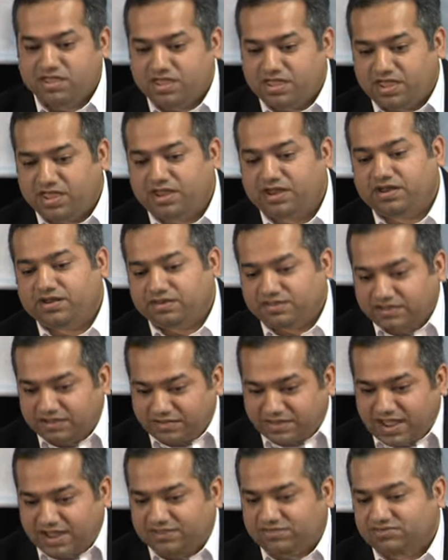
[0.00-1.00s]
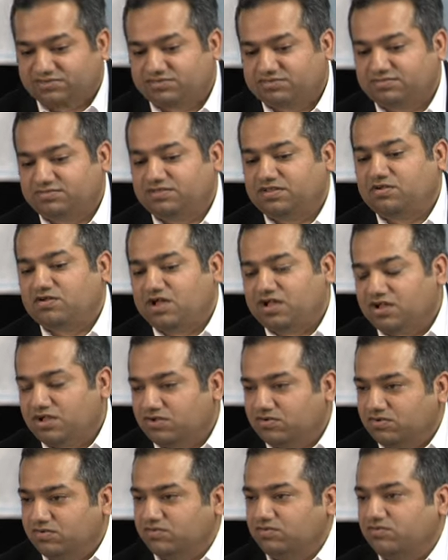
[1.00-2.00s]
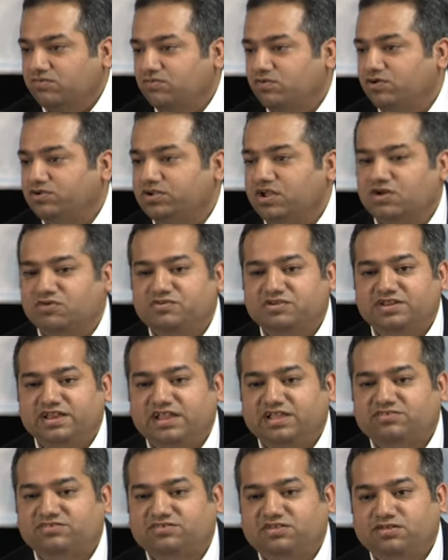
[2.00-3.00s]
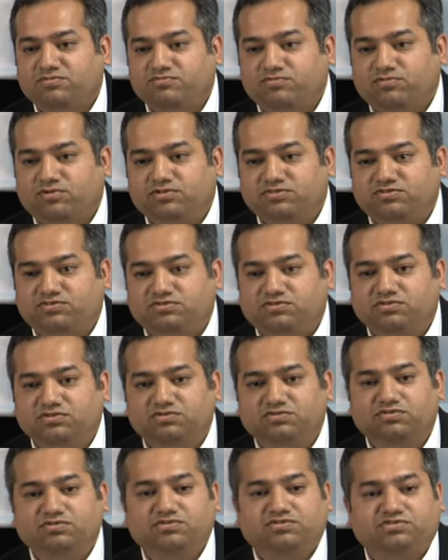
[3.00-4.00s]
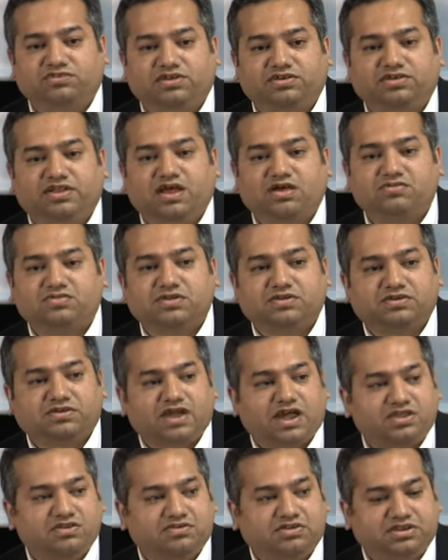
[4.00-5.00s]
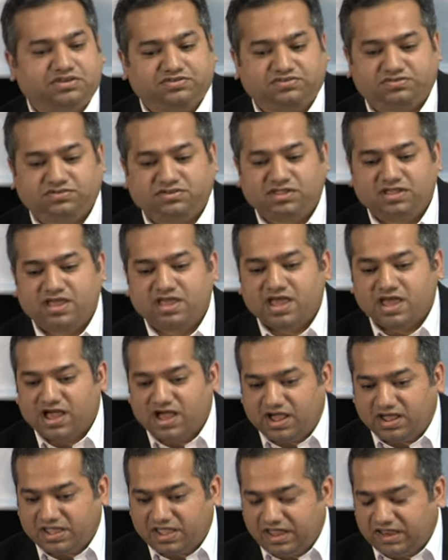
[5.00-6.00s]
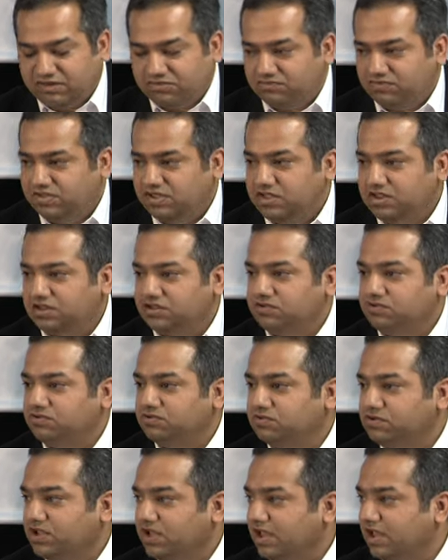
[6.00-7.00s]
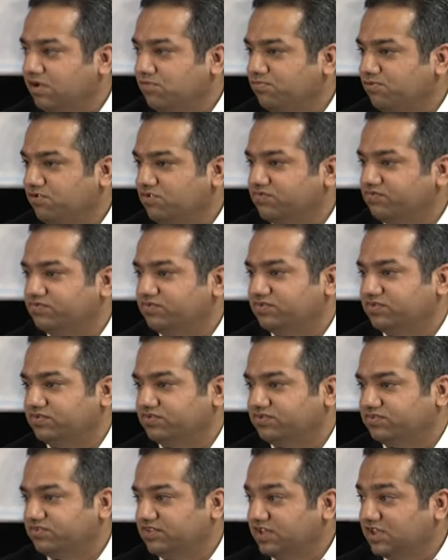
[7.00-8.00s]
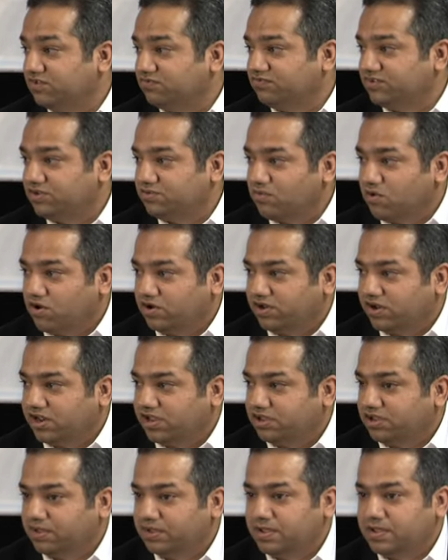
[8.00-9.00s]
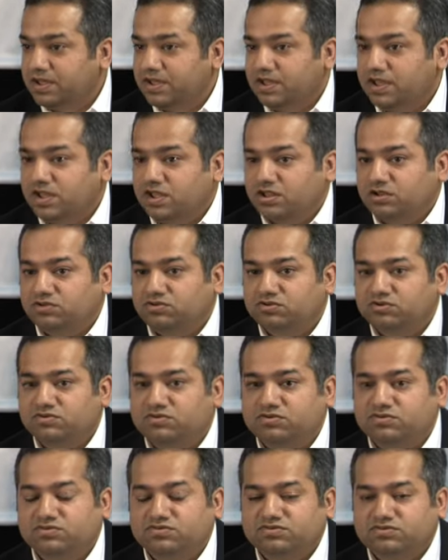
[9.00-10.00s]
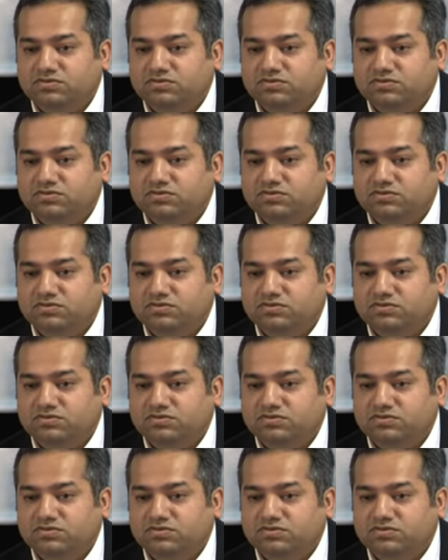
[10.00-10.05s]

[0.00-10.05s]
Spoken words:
And that's what our next step was, to shut down the CRA units. Again, we took help of the CFD modeling to